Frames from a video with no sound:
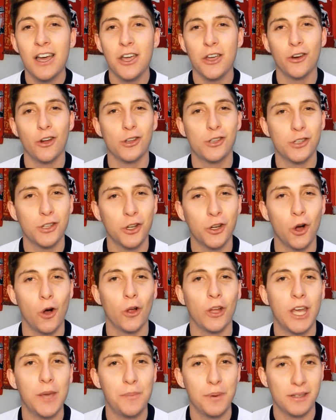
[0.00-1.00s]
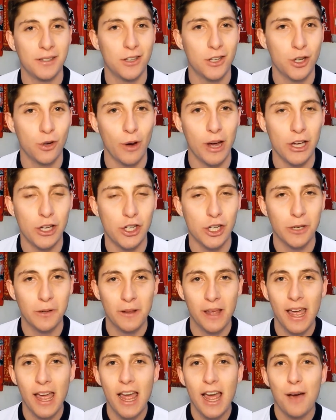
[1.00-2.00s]
to the goalkeeping
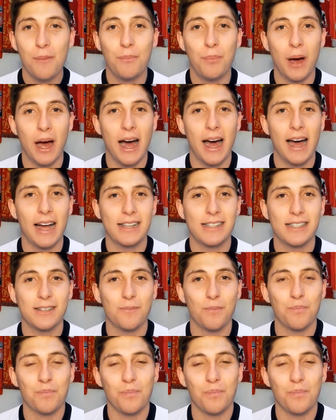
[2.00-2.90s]
situation. But,